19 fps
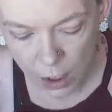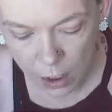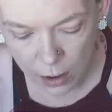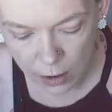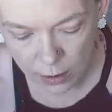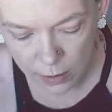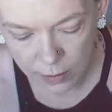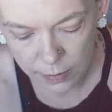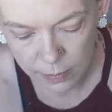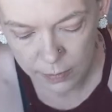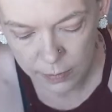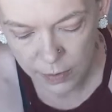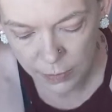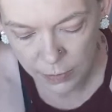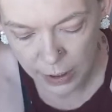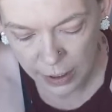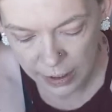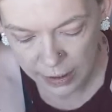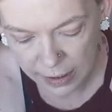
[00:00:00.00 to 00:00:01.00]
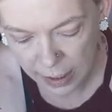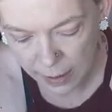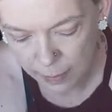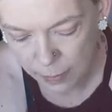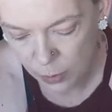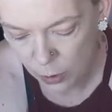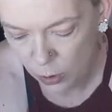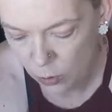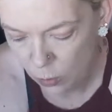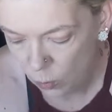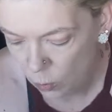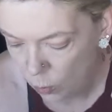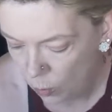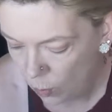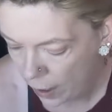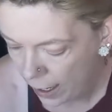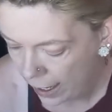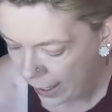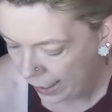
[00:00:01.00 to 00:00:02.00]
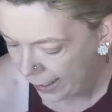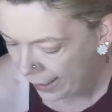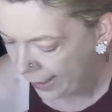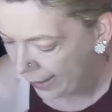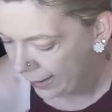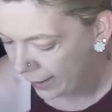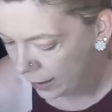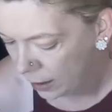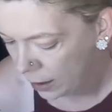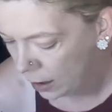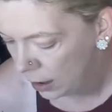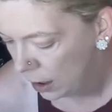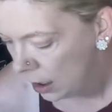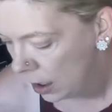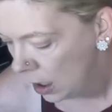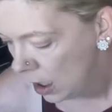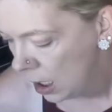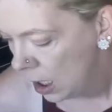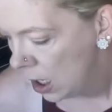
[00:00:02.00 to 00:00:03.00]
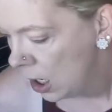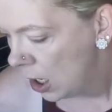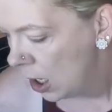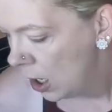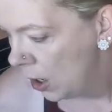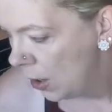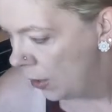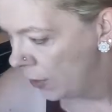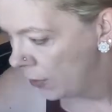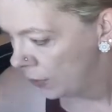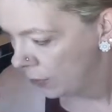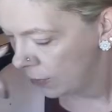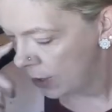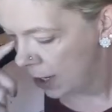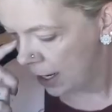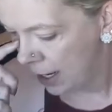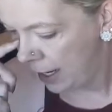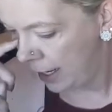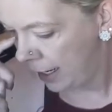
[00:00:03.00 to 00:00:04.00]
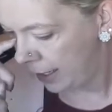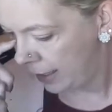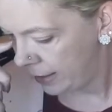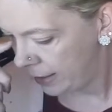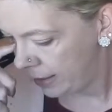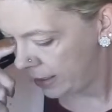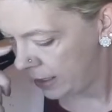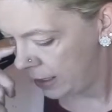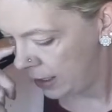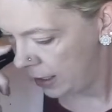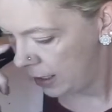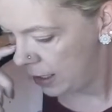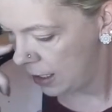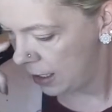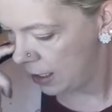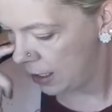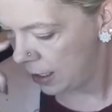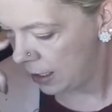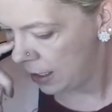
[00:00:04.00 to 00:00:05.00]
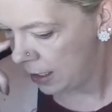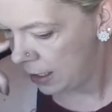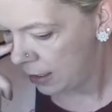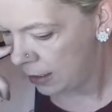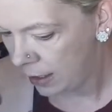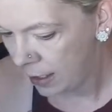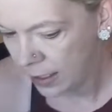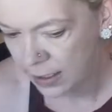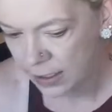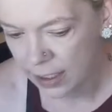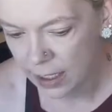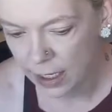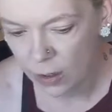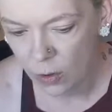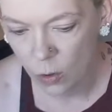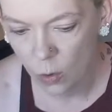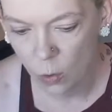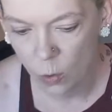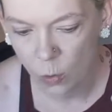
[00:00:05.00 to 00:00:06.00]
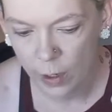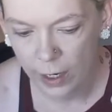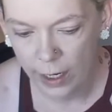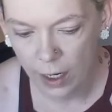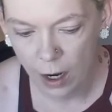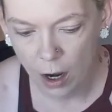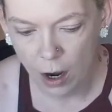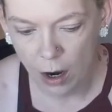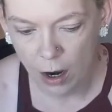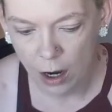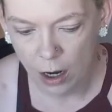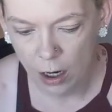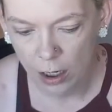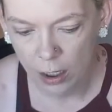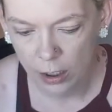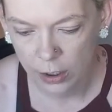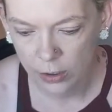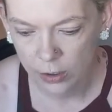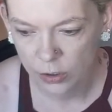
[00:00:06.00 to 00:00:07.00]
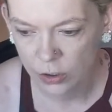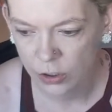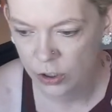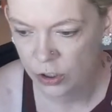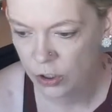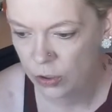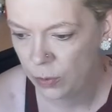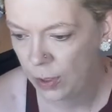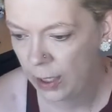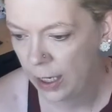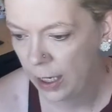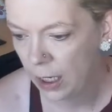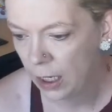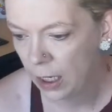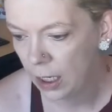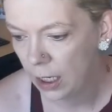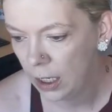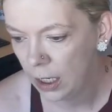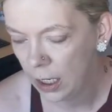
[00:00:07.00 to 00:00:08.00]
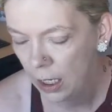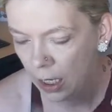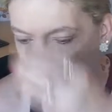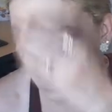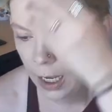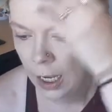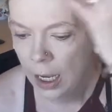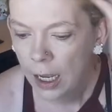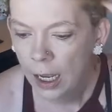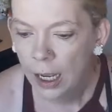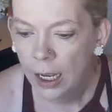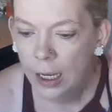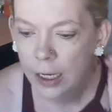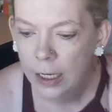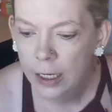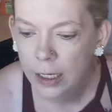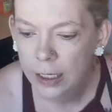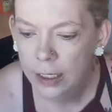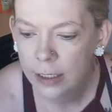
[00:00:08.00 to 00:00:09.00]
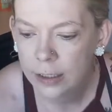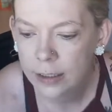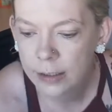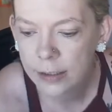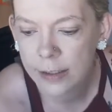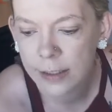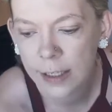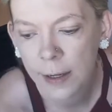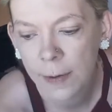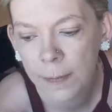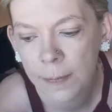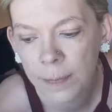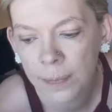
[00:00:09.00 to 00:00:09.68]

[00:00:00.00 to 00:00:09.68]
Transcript: Let me get that put away. All right, next thing we are doing is